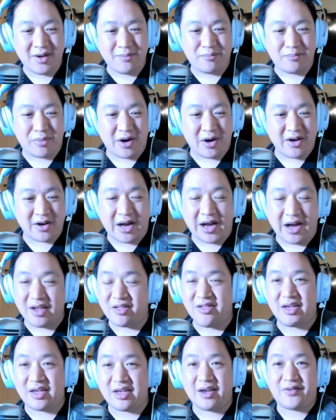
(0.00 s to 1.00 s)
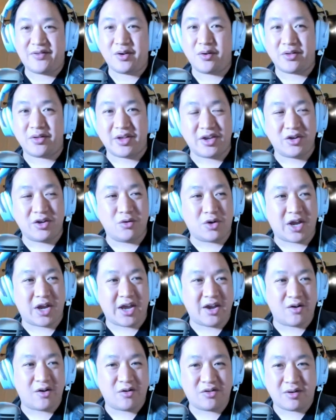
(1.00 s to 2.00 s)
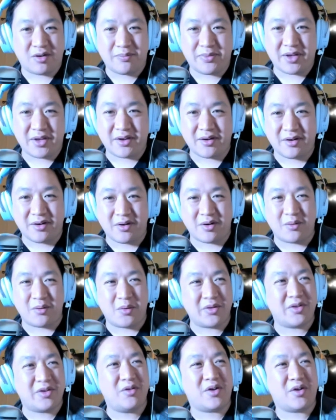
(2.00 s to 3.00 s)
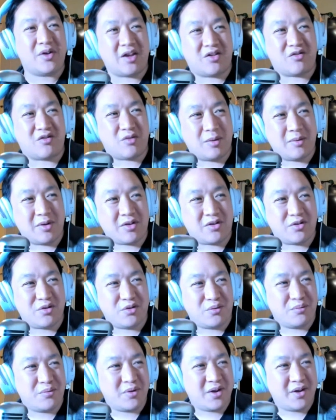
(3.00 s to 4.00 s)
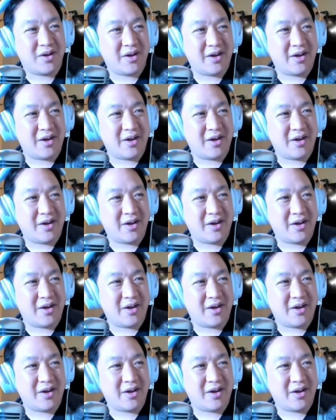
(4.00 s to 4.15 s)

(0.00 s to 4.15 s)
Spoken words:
But I say if you're in the UK or something, or well, the UK is streaming too.